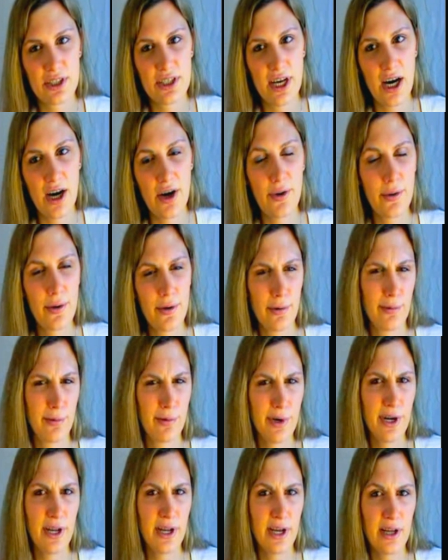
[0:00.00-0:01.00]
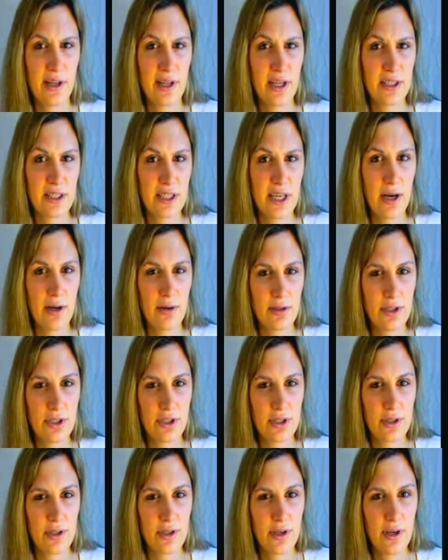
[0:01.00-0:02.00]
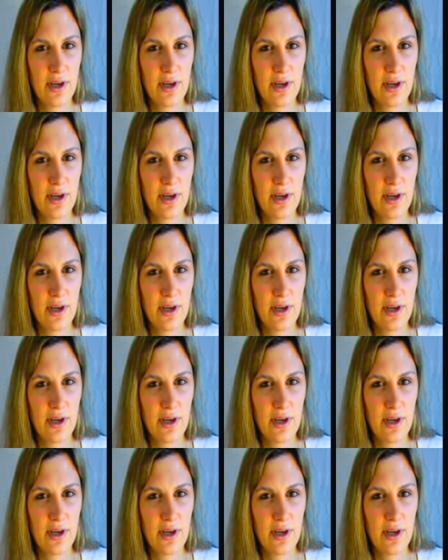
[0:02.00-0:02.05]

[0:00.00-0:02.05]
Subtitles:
now, reading how that sounds.